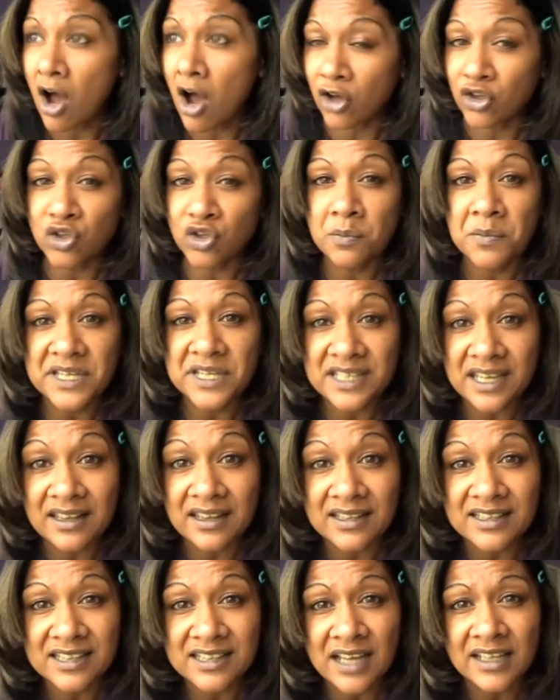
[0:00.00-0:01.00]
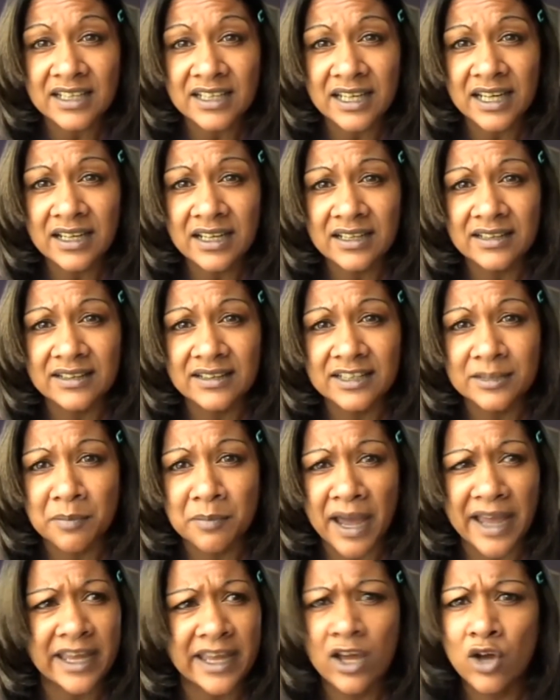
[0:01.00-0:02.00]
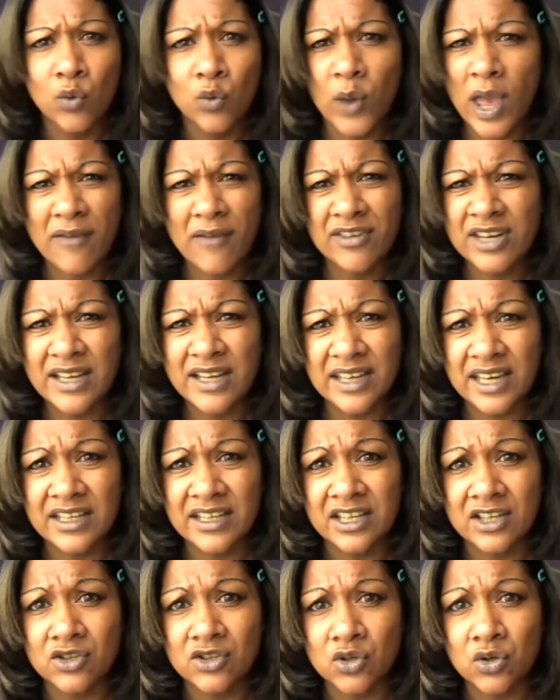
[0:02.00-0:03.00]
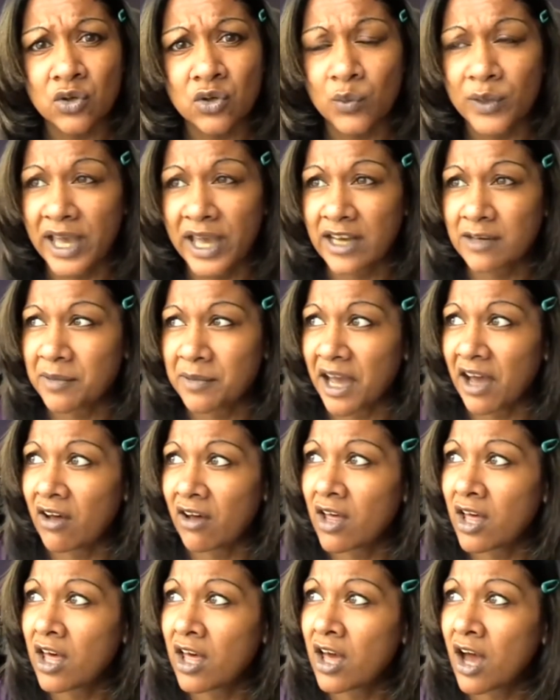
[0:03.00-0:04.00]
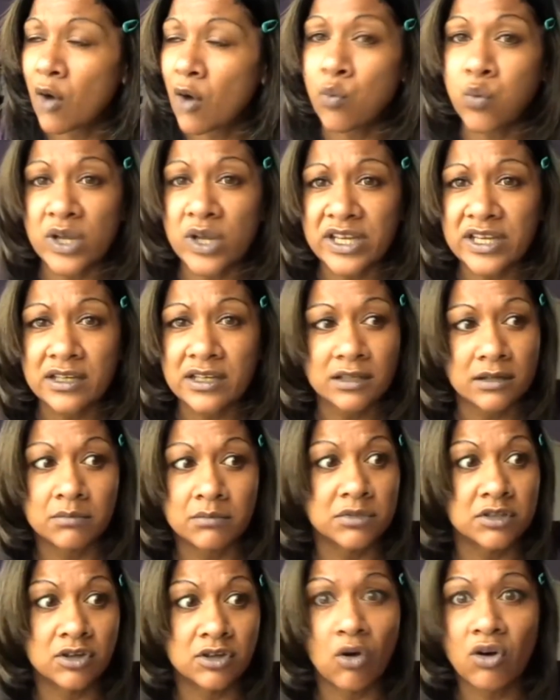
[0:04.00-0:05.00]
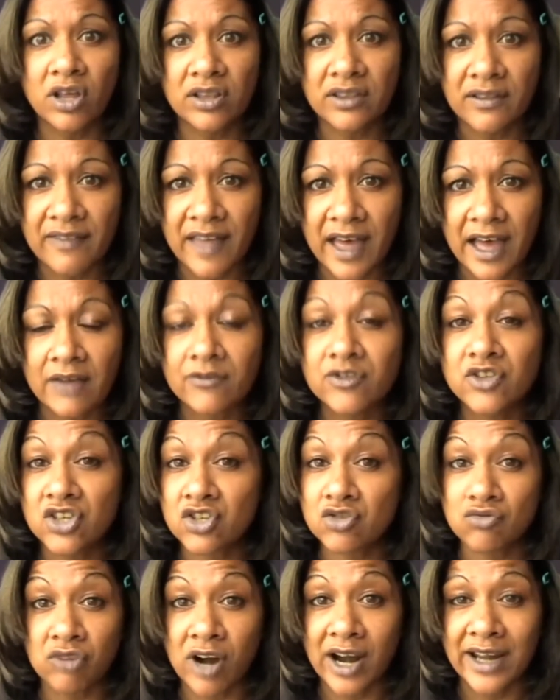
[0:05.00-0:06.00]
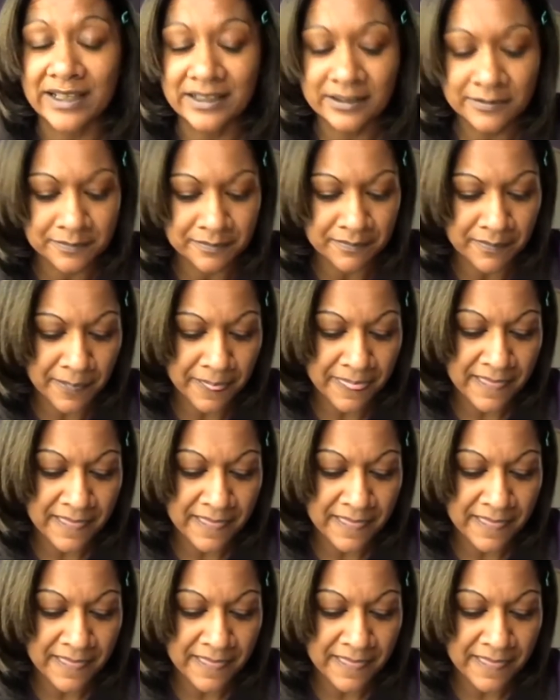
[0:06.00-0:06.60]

Are you missing the sun in England this May? We haven't had any at all. We had about a week longer than that of just rain.